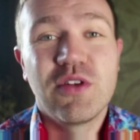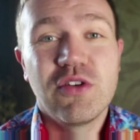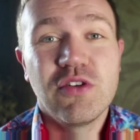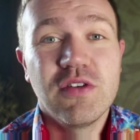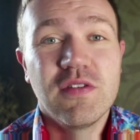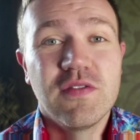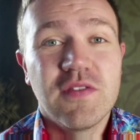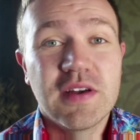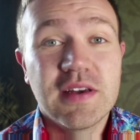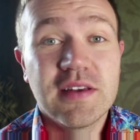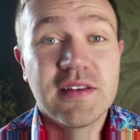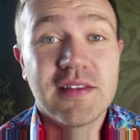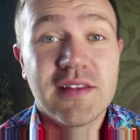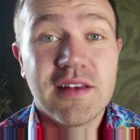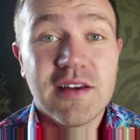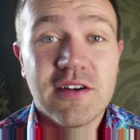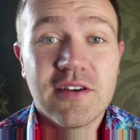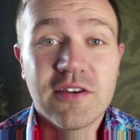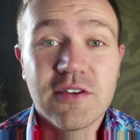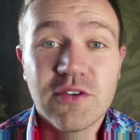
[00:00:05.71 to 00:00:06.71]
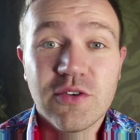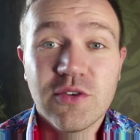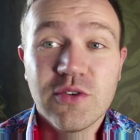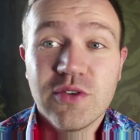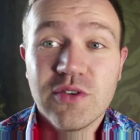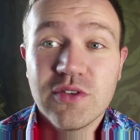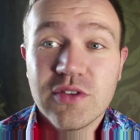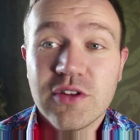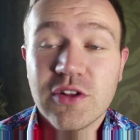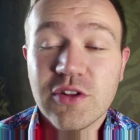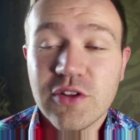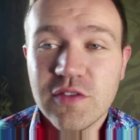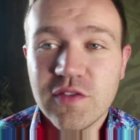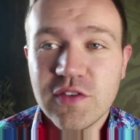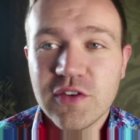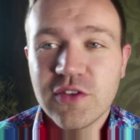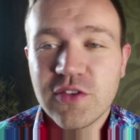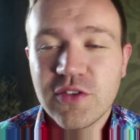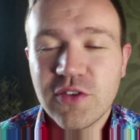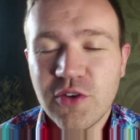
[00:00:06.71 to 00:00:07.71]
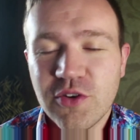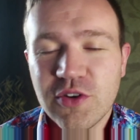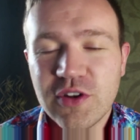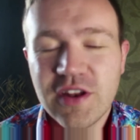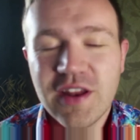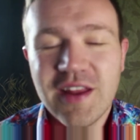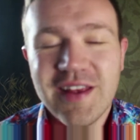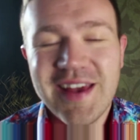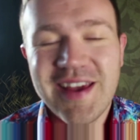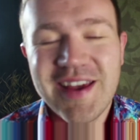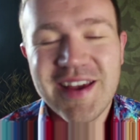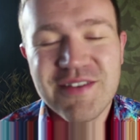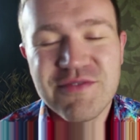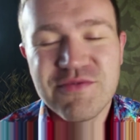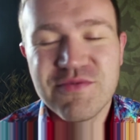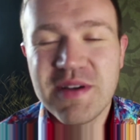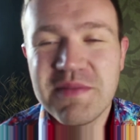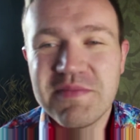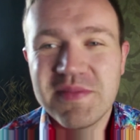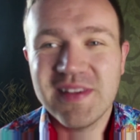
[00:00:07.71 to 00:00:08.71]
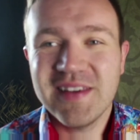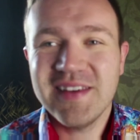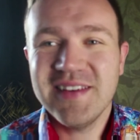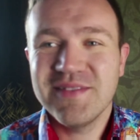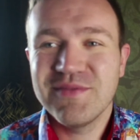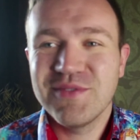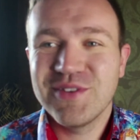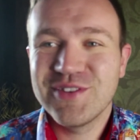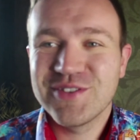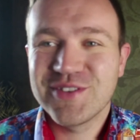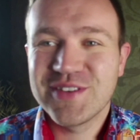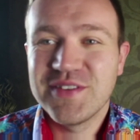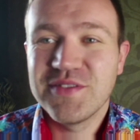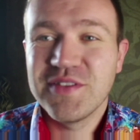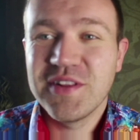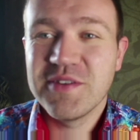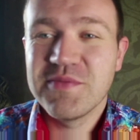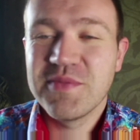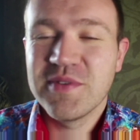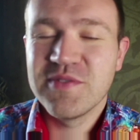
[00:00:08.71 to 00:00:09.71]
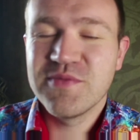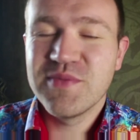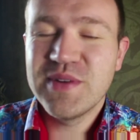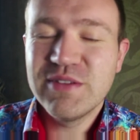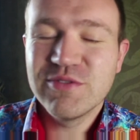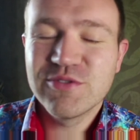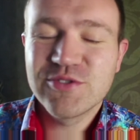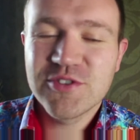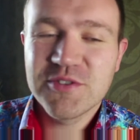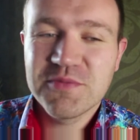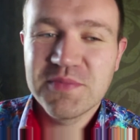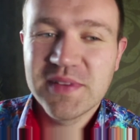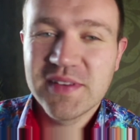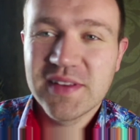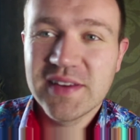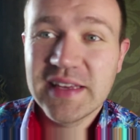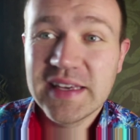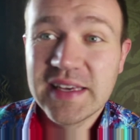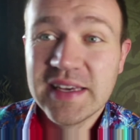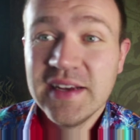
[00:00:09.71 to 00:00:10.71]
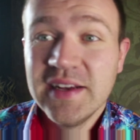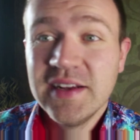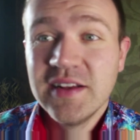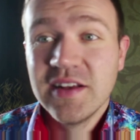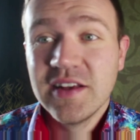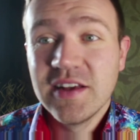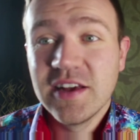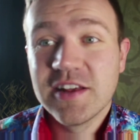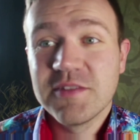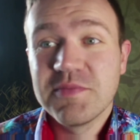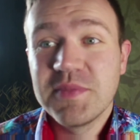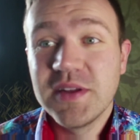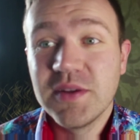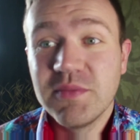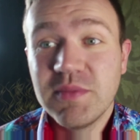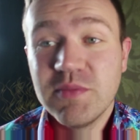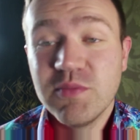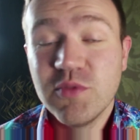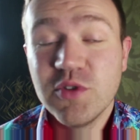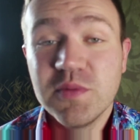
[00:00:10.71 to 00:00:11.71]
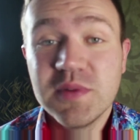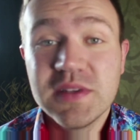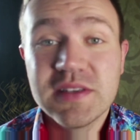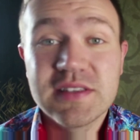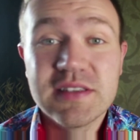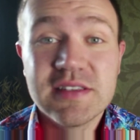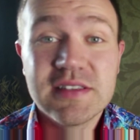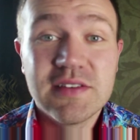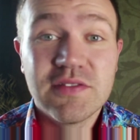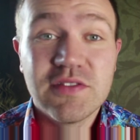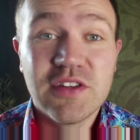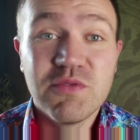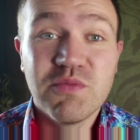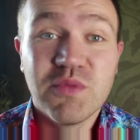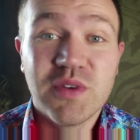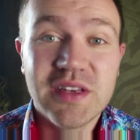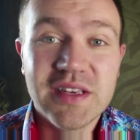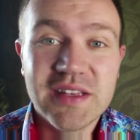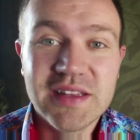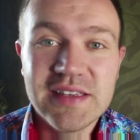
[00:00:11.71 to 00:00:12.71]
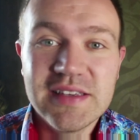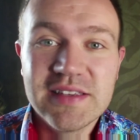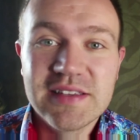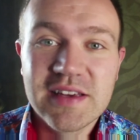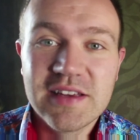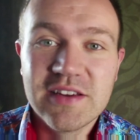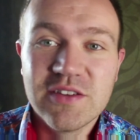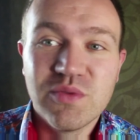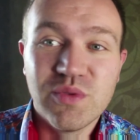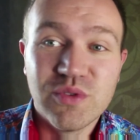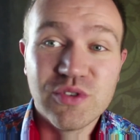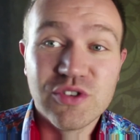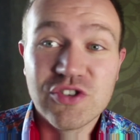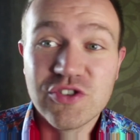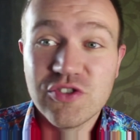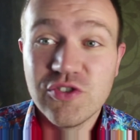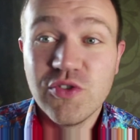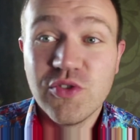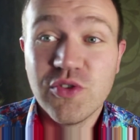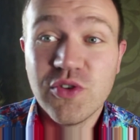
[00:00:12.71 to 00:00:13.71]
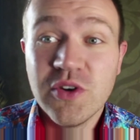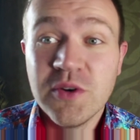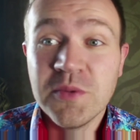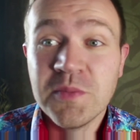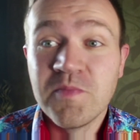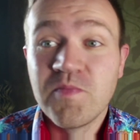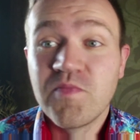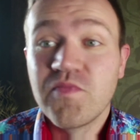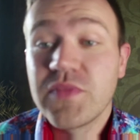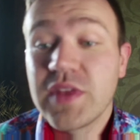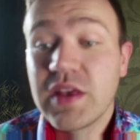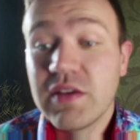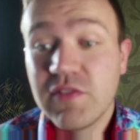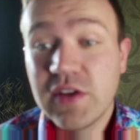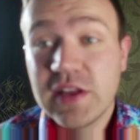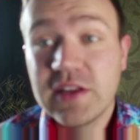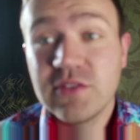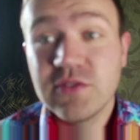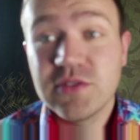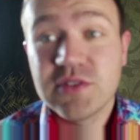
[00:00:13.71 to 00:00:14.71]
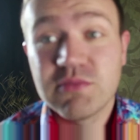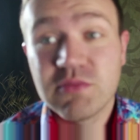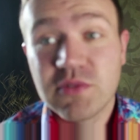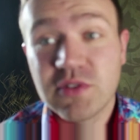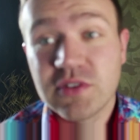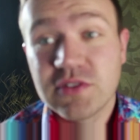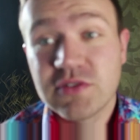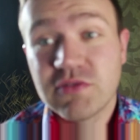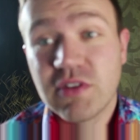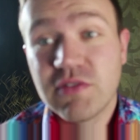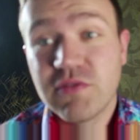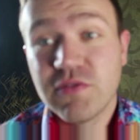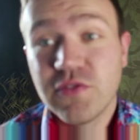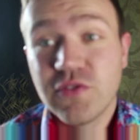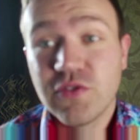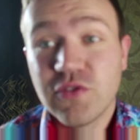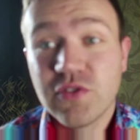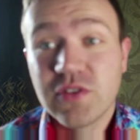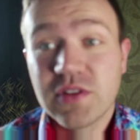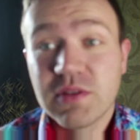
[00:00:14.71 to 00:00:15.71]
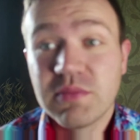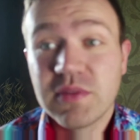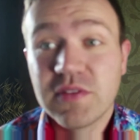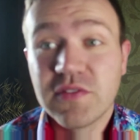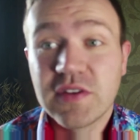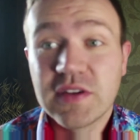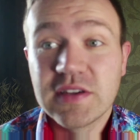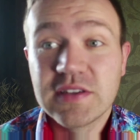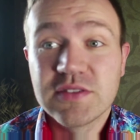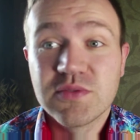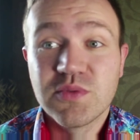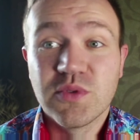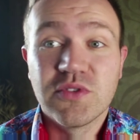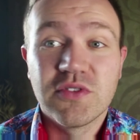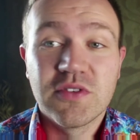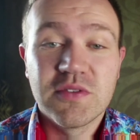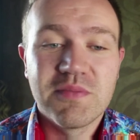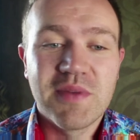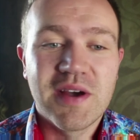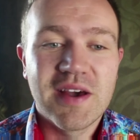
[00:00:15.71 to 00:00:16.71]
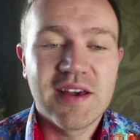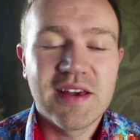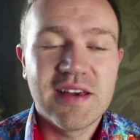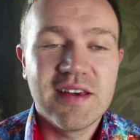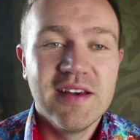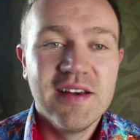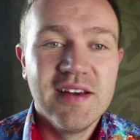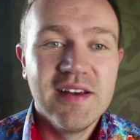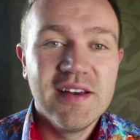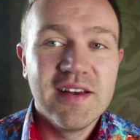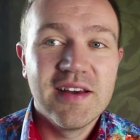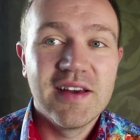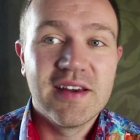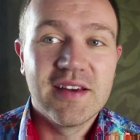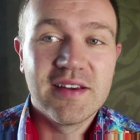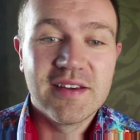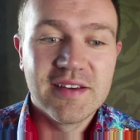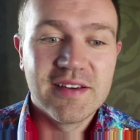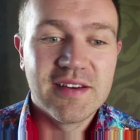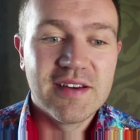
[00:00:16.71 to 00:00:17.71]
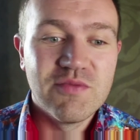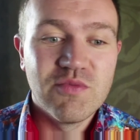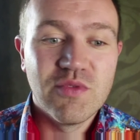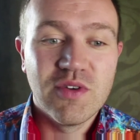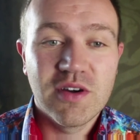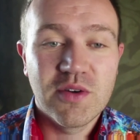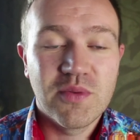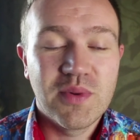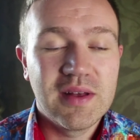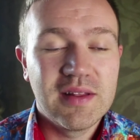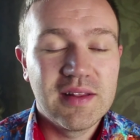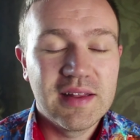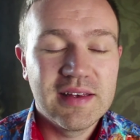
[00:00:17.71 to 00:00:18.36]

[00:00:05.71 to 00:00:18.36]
of the new things that are on the Louis Vuitton uh, website. We're just going to have a little bit of window shopping today. It's been a wee moment since I've done one of these kind of watch new videos. I'm going to run through some of the things, what to buy, uh, and what I quite